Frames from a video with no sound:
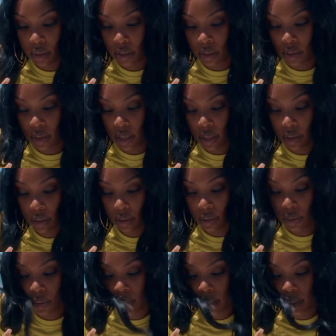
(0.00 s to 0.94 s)
So I
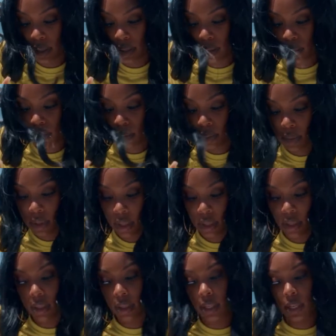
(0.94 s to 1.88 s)
threw in some
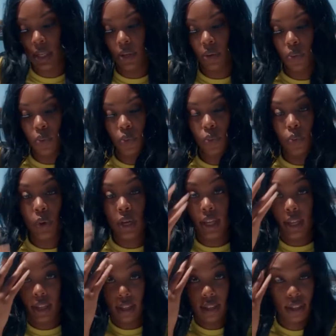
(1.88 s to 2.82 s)
clear
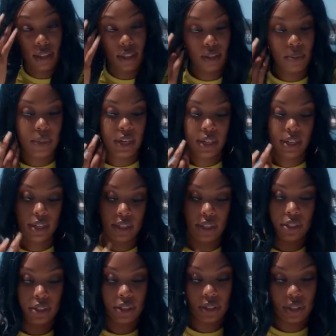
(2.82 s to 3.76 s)
with my
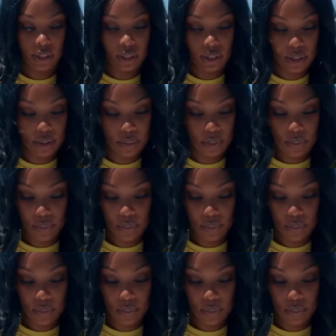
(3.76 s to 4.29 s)
colored acrylic.